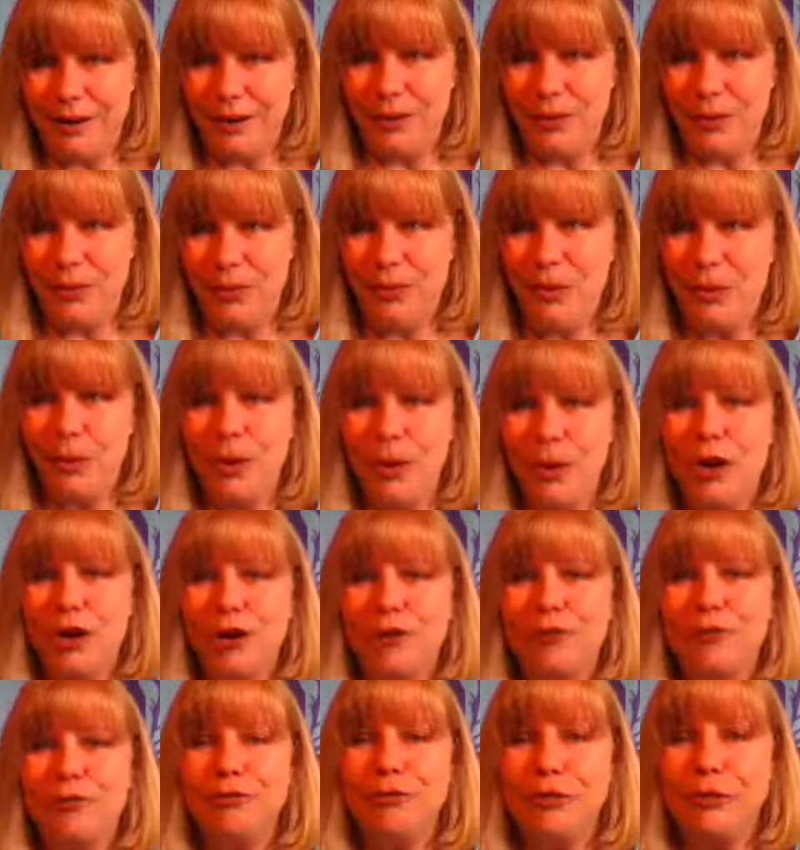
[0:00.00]
when we are
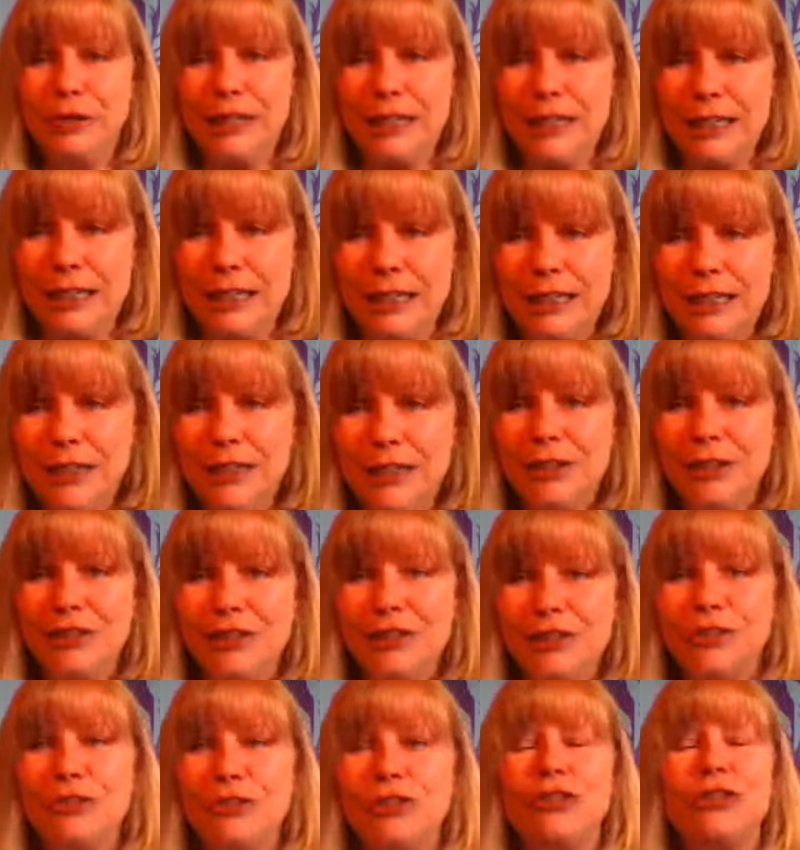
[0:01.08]
free
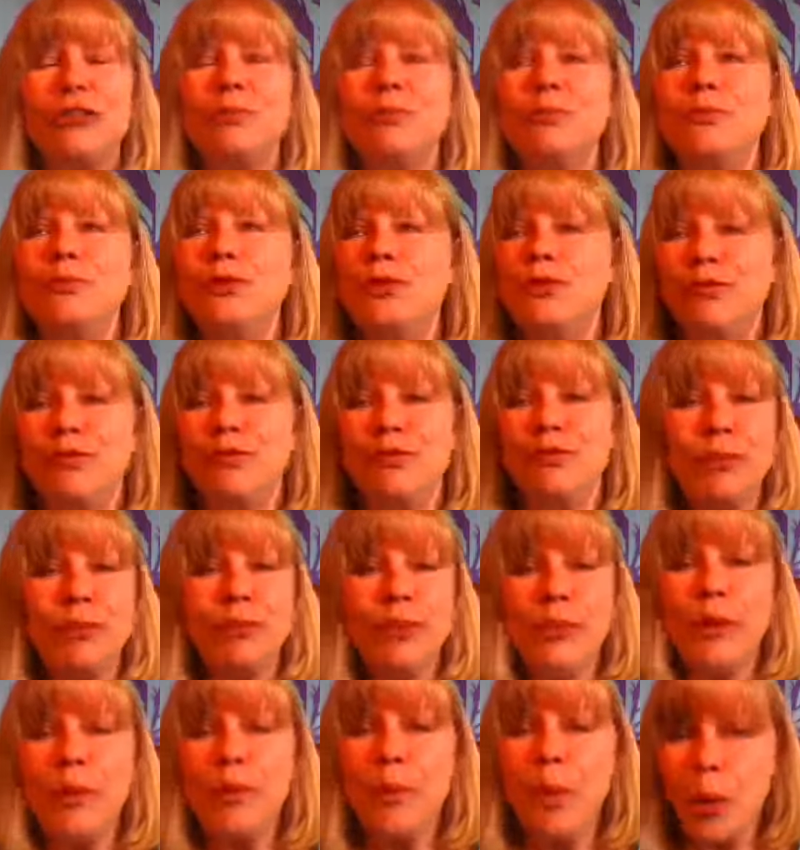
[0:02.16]
to just move through
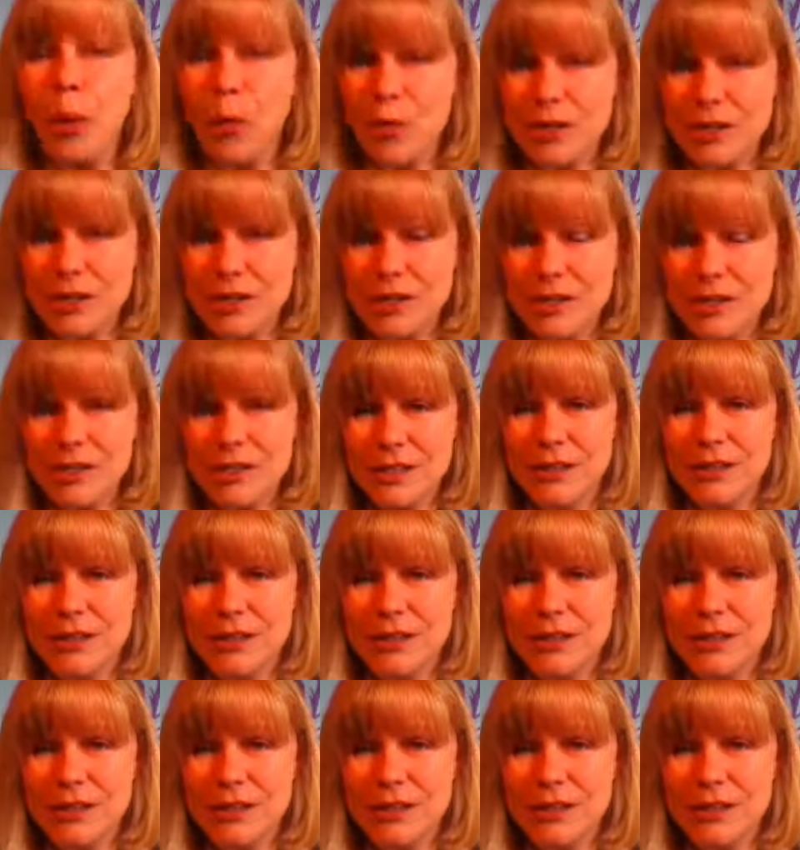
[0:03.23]
the moment,